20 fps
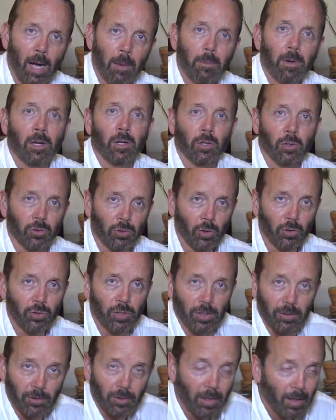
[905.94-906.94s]
app under
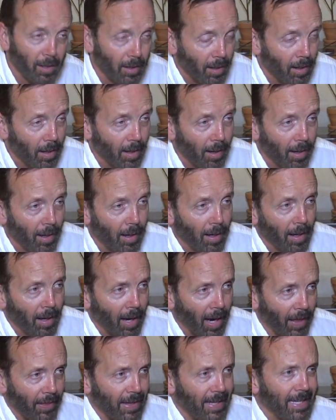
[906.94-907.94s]
searches.
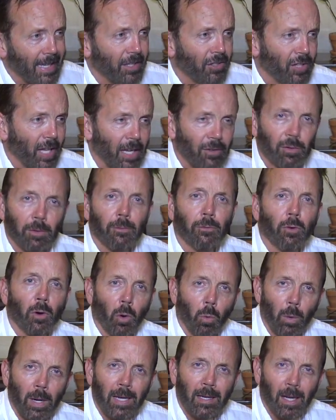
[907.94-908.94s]
I think he saves them for a
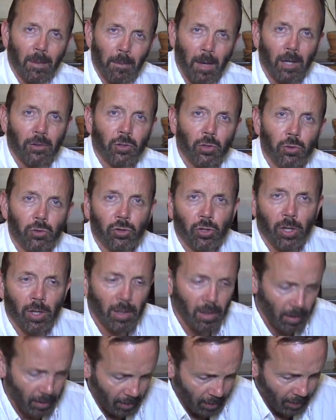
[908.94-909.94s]
week, I'm not too sure.